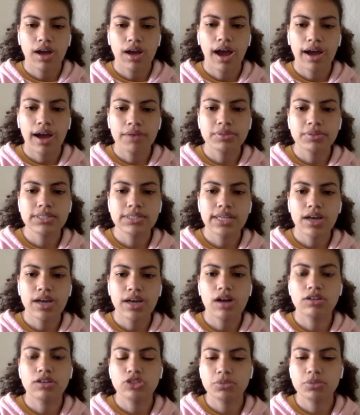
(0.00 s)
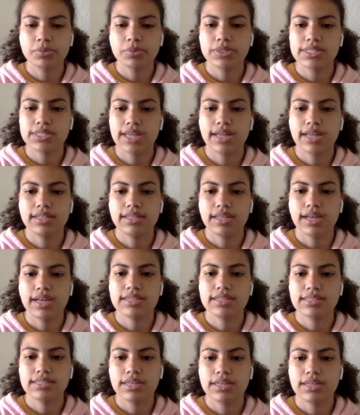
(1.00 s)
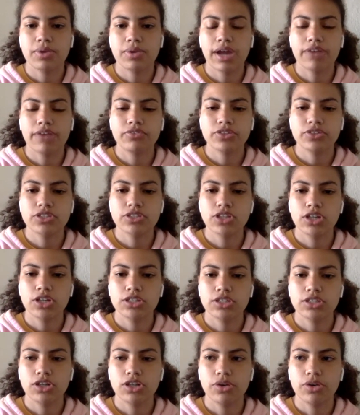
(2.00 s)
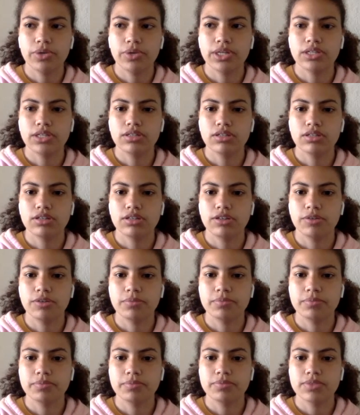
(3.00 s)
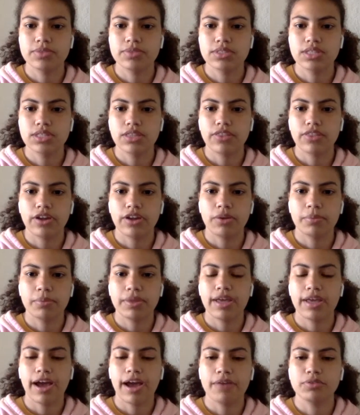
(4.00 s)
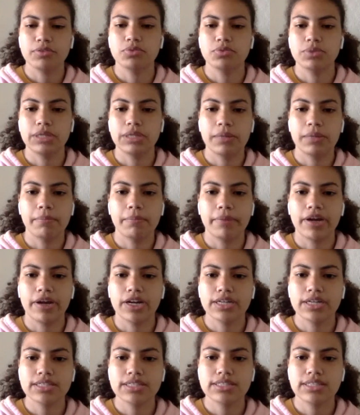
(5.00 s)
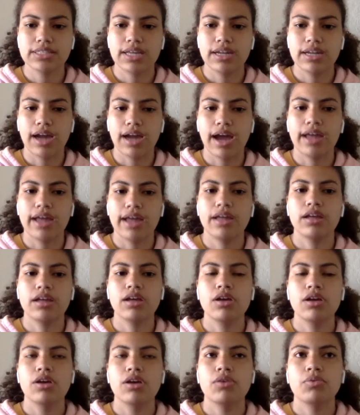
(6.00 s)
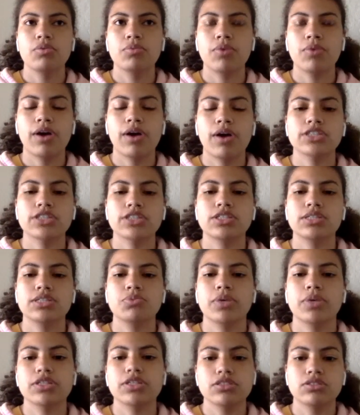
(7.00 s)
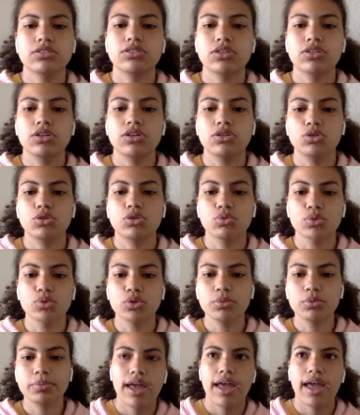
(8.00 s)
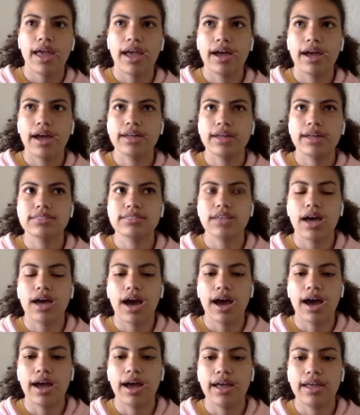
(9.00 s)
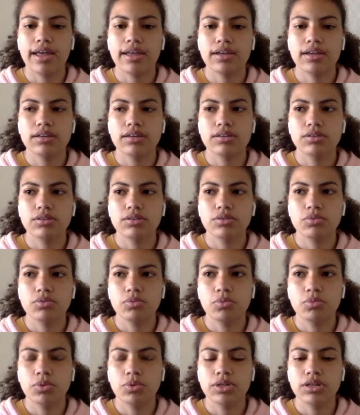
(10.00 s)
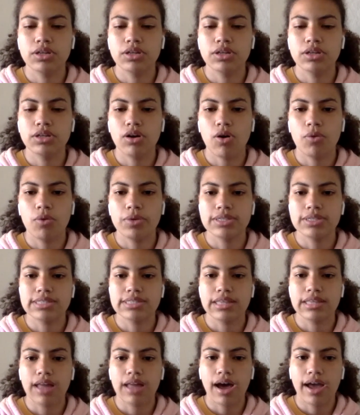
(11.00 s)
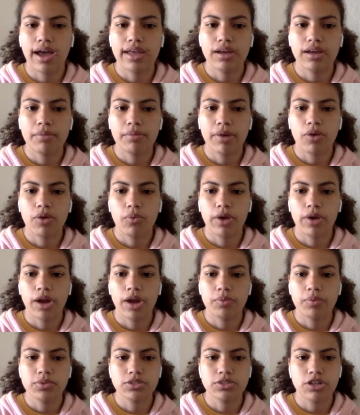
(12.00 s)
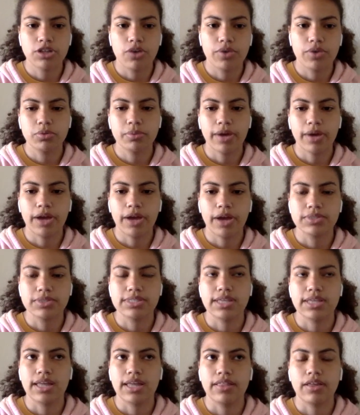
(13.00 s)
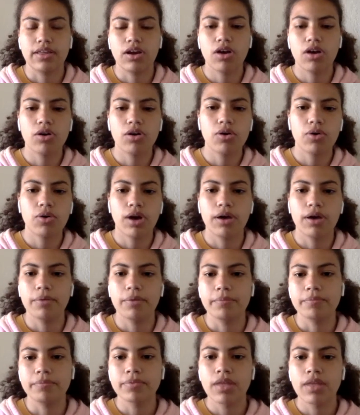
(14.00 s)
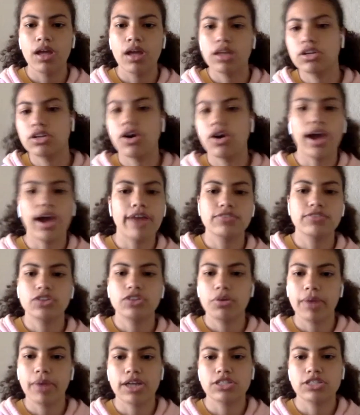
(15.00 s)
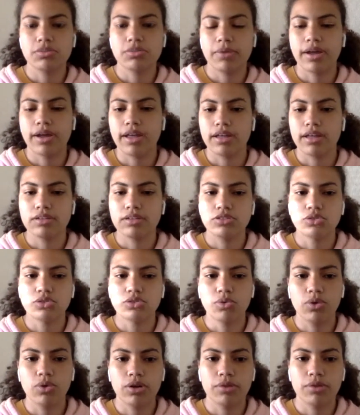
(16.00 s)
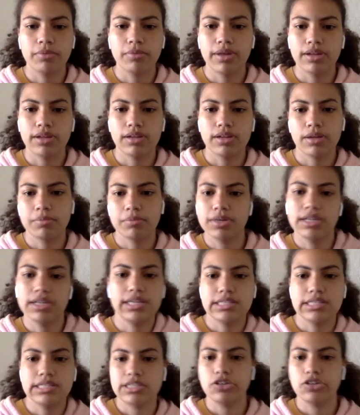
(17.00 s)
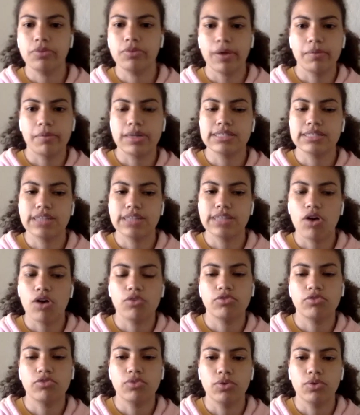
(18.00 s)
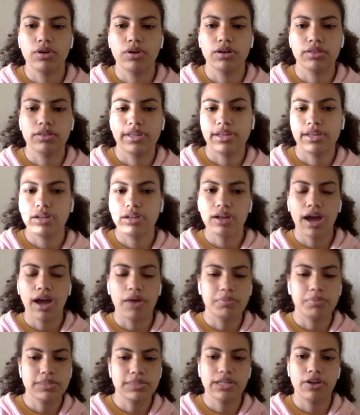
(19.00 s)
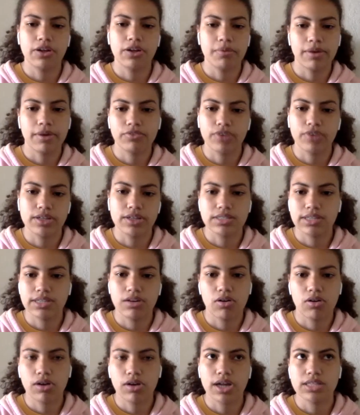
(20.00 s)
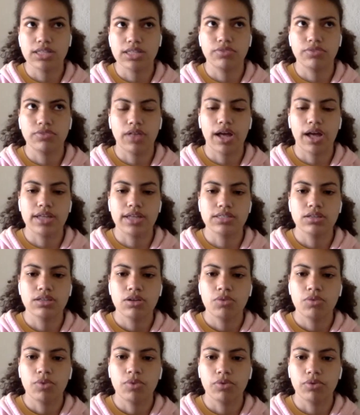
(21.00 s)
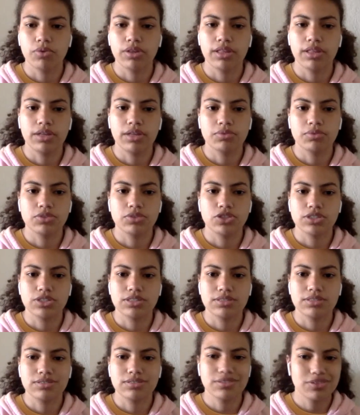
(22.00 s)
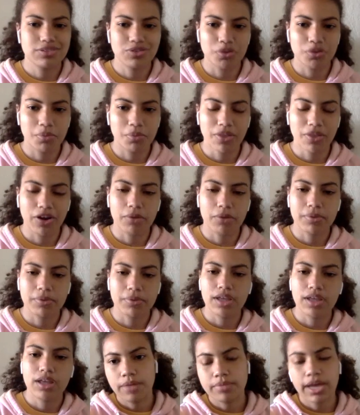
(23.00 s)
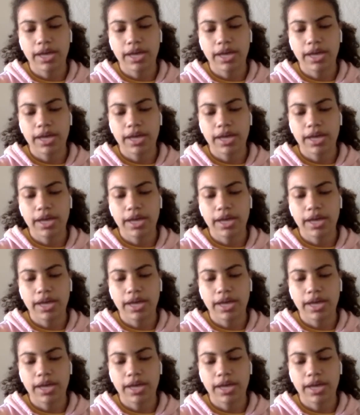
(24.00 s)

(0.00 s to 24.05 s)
I would say 100% yes. Like when I first started going um, to therapy, I was really embarrassed. And I actually went to group and I would always lie about where I was going. I would say, like, oh, um, you know, I have to go back to my dorm. I'm going to eat dinner by myself. Or like, I'd be telling my friends like all kinds of lies when really it was just group therapy.